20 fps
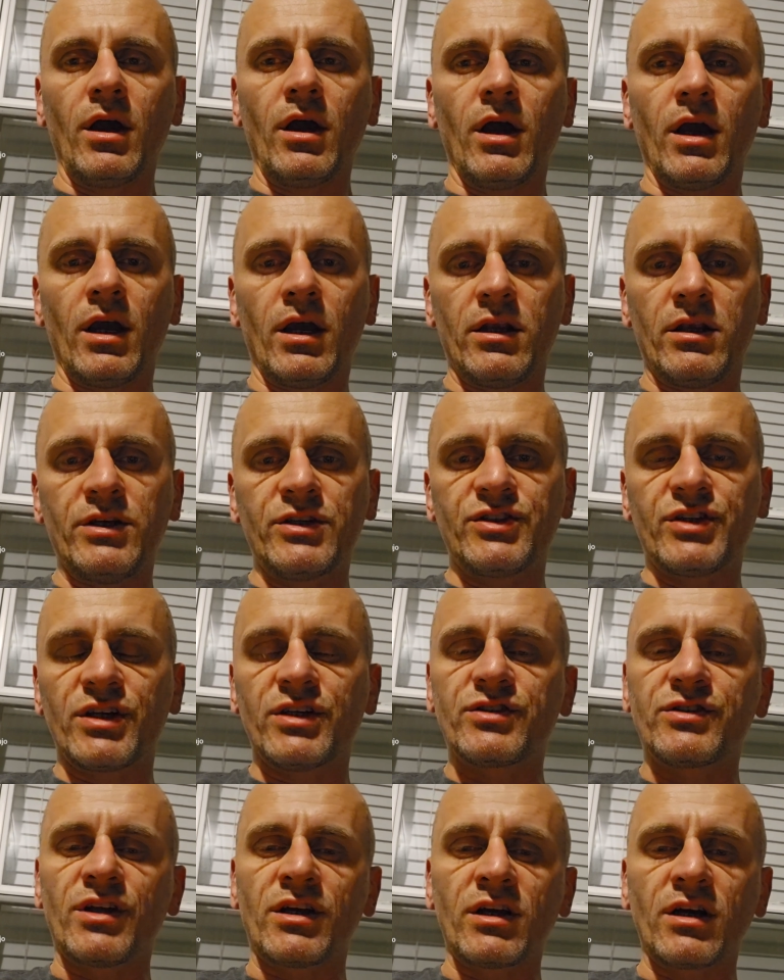And he
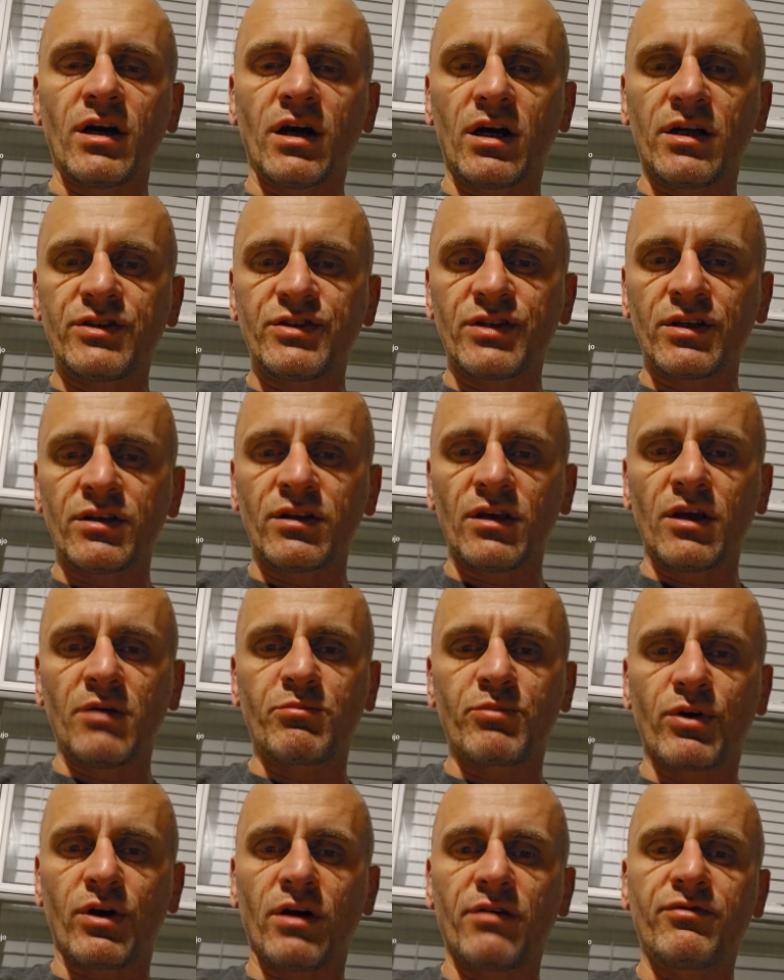says, then God sent
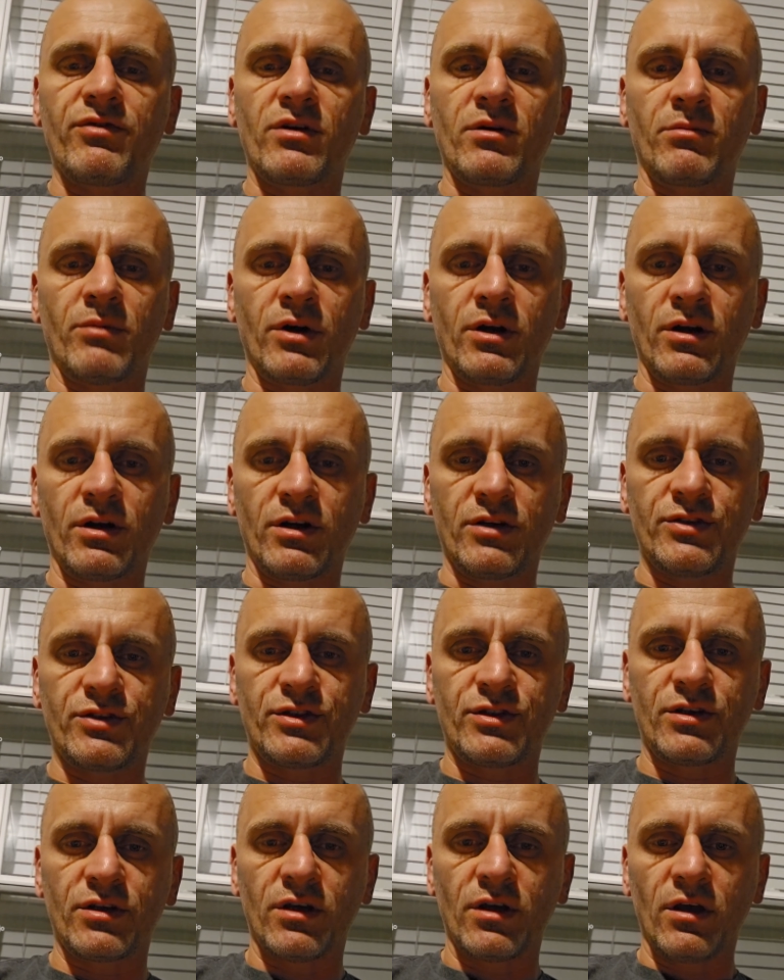a prophet among
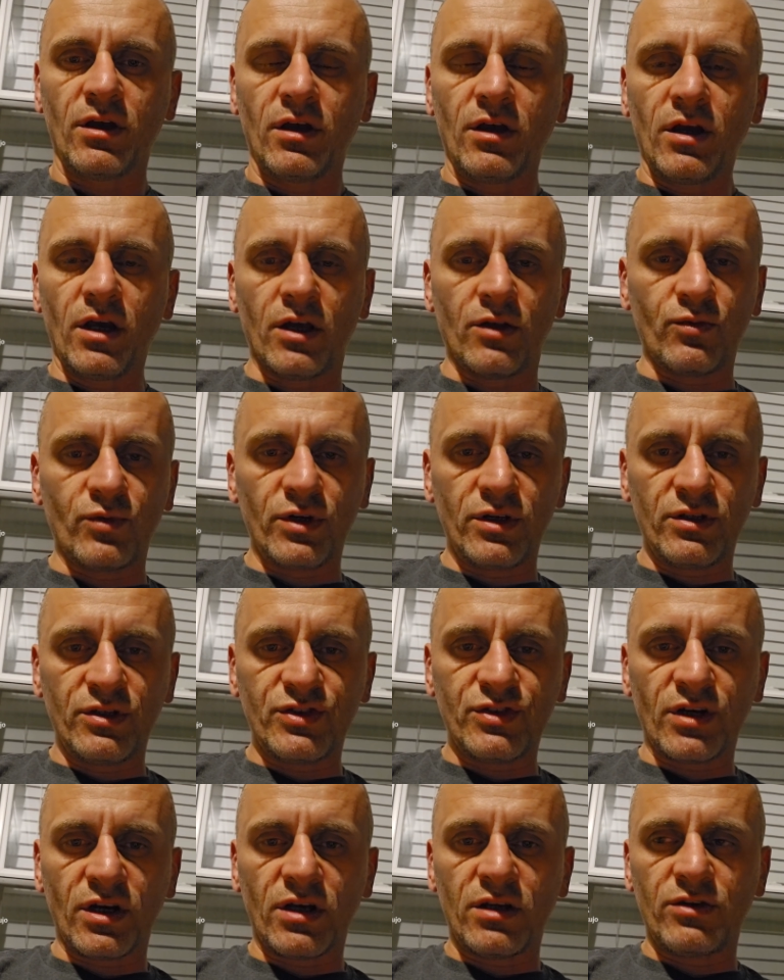us, and we
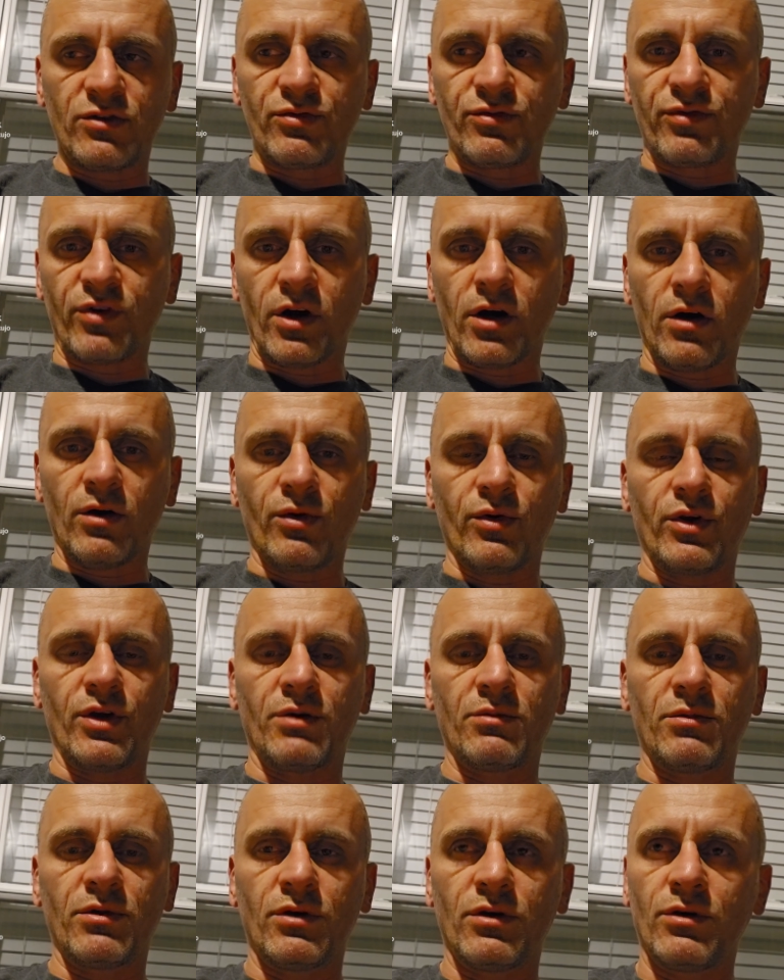decided to follow
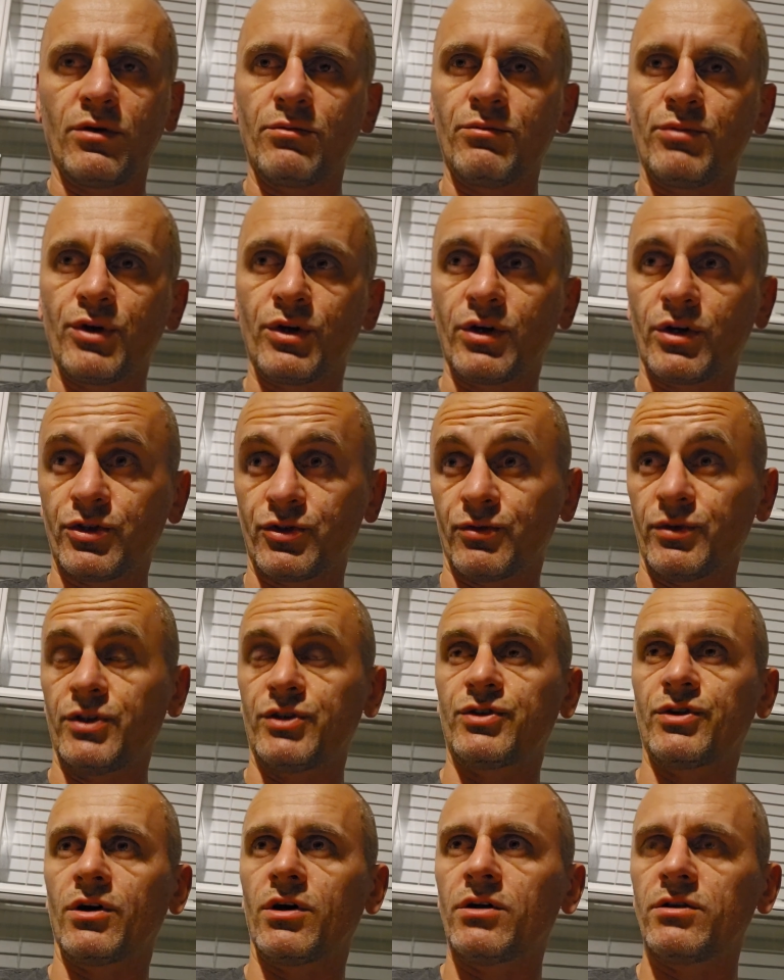him because
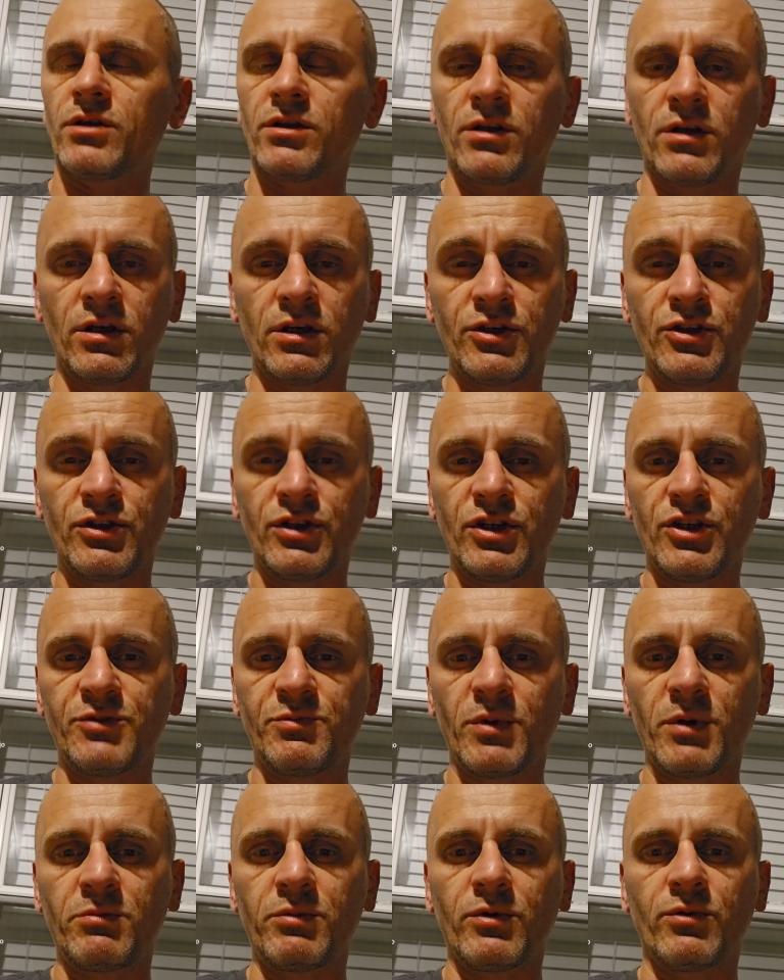we saw that
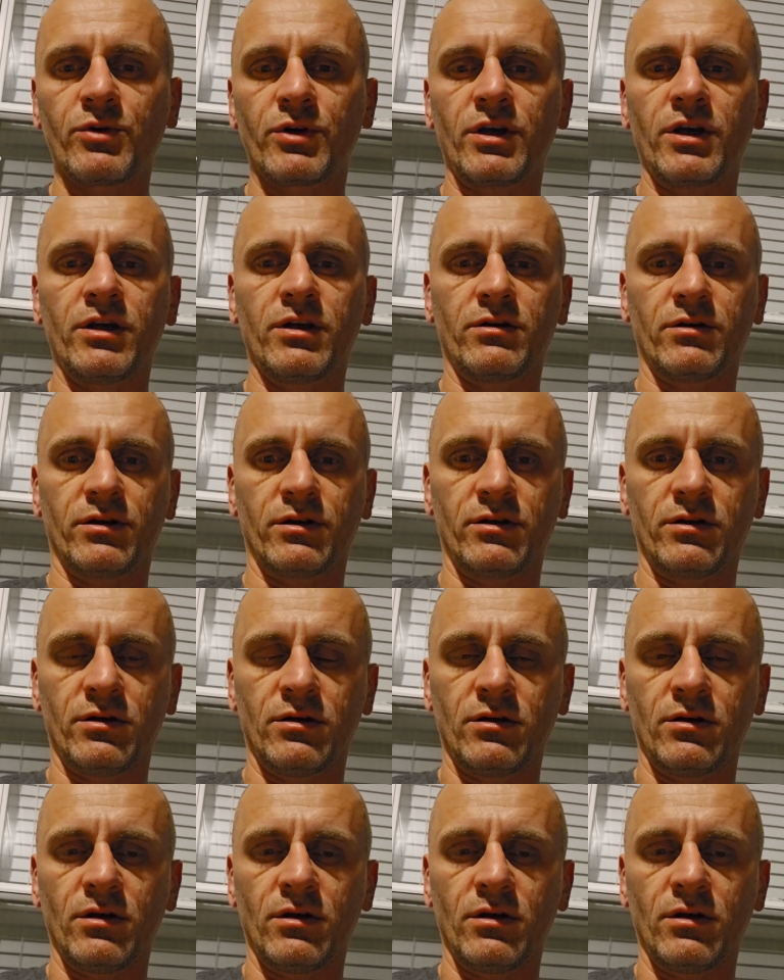these people were ignorant.